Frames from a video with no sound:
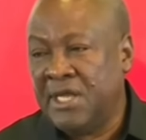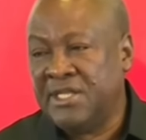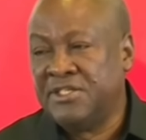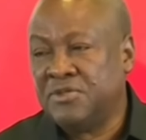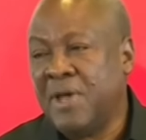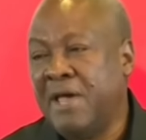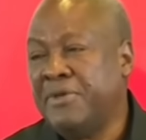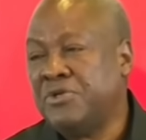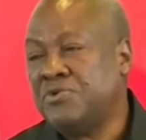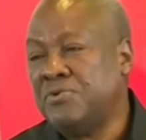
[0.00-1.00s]
And this is why
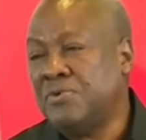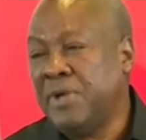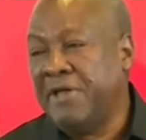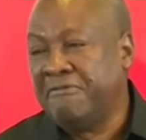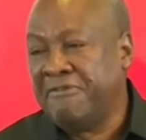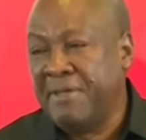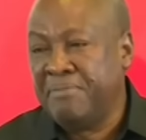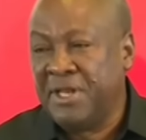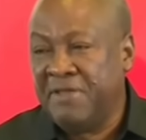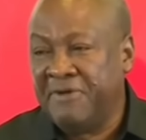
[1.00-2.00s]
I'm a true and
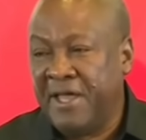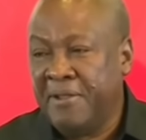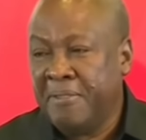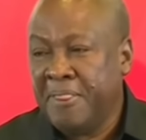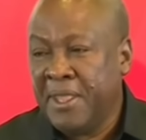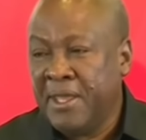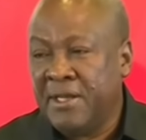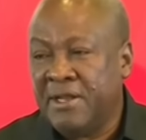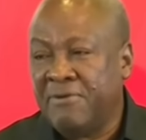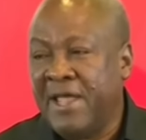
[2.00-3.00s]
firm believer
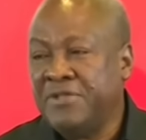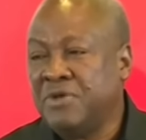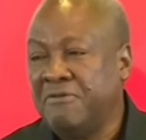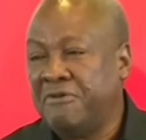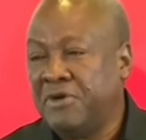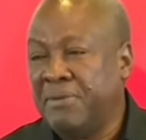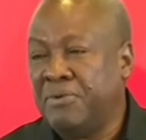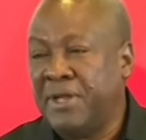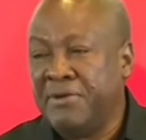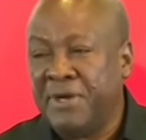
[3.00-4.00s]
and the right to
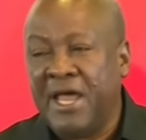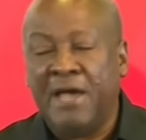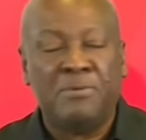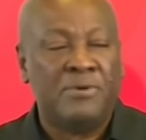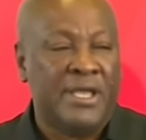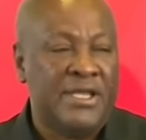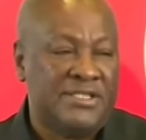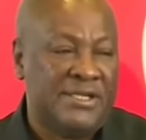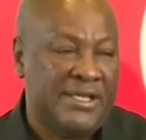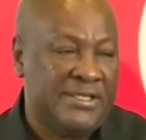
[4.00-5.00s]
affordable and reliable
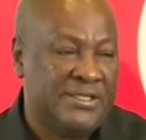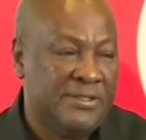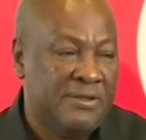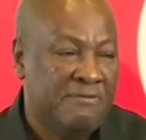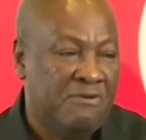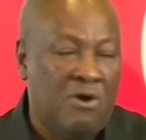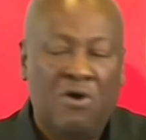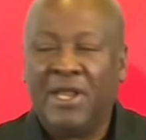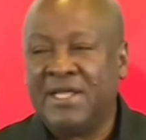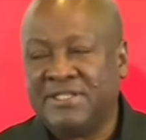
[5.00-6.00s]
internet for
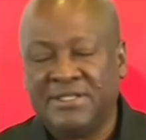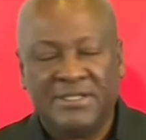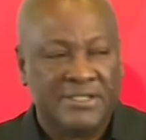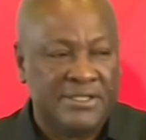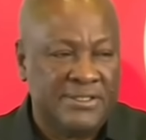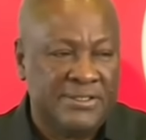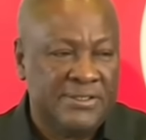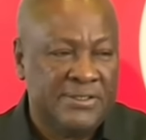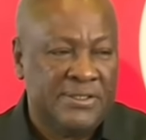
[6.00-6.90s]
all our citizens.